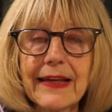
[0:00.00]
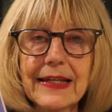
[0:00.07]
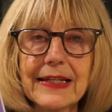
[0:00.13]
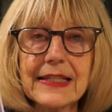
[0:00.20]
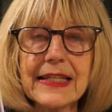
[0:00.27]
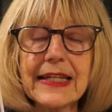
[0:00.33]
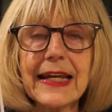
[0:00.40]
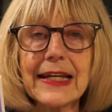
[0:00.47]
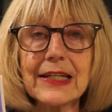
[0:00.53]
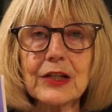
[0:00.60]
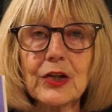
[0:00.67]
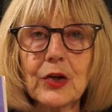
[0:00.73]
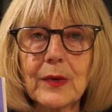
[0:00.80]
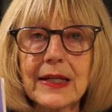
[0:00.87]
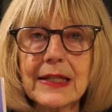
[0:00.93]
It's
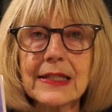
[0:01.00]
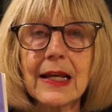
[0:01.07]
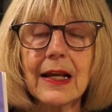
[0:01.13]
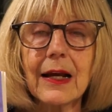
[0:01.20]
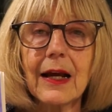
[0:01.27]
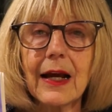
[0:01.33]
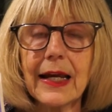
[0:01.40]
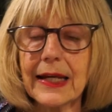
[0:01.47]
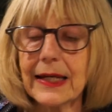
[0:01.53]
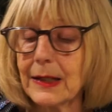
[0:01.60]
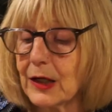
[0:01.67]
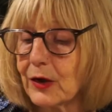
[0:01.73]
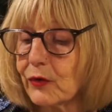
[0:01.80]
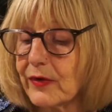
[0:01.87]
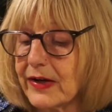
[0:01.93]
C.S. Lewis,
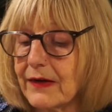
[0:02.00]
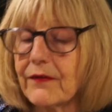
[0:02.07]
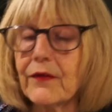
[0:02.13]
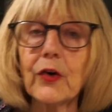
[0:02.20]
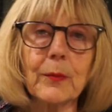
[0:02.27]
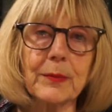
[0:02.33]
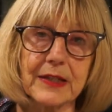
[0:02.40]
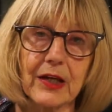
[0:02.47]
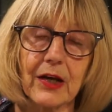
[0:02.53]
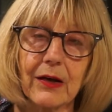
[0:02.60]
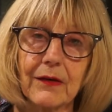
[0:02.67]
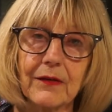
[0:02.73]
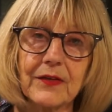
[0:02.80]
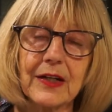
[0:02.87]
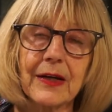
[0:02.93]
A Grief
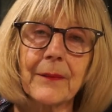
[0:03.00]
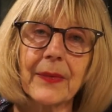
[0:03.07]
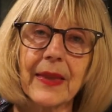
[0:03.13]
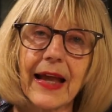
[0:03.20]
Observed.